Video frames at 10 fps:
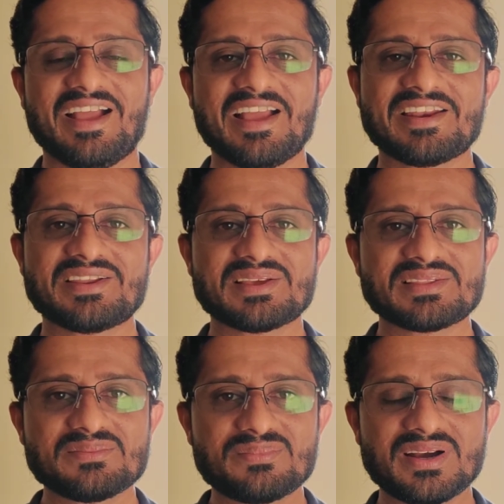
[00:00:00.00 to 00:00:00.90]
And
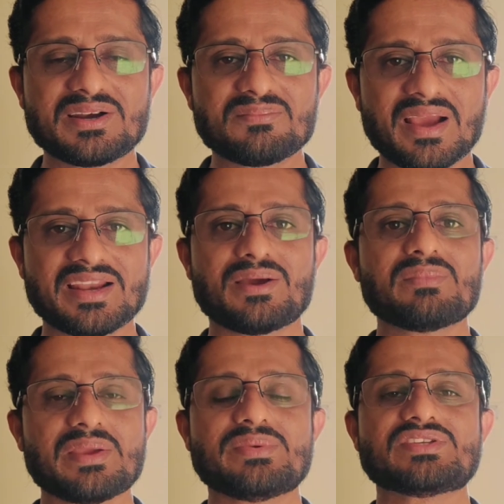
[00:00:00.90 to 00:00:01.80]
the bird mynah
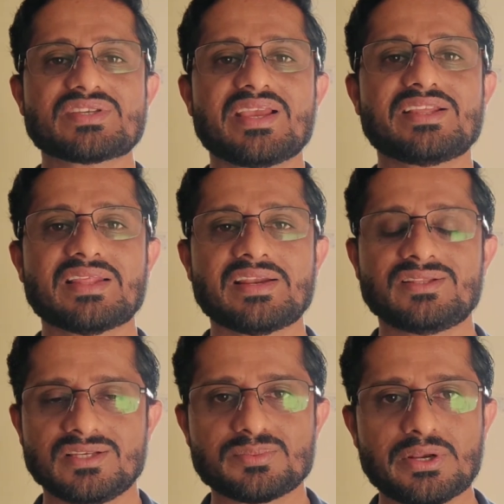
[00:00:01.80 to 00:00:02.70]
may be saying that
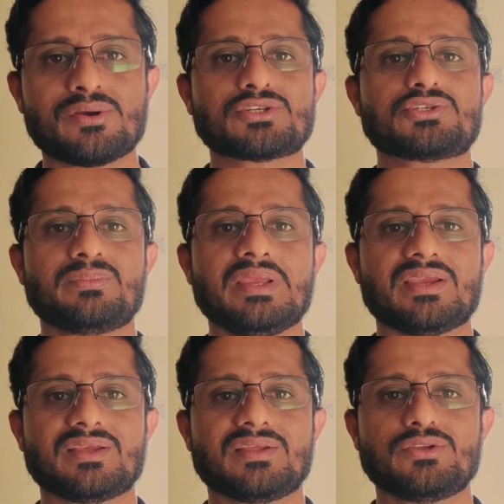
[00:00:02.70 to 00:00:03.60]
this belongs to
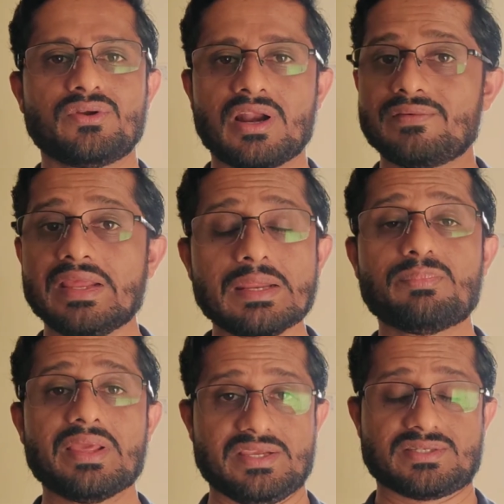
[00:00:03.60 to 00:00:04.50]
me. You don't have any
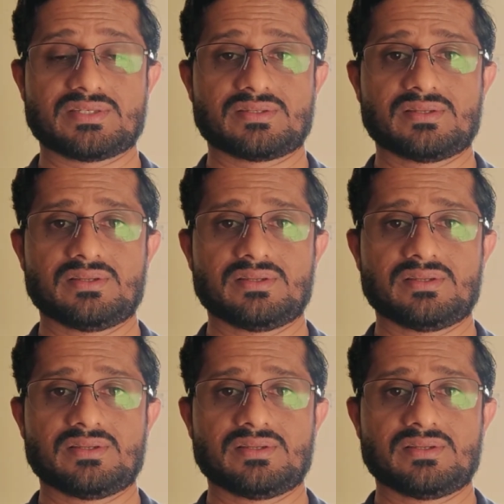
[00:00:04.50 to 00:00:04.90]
place.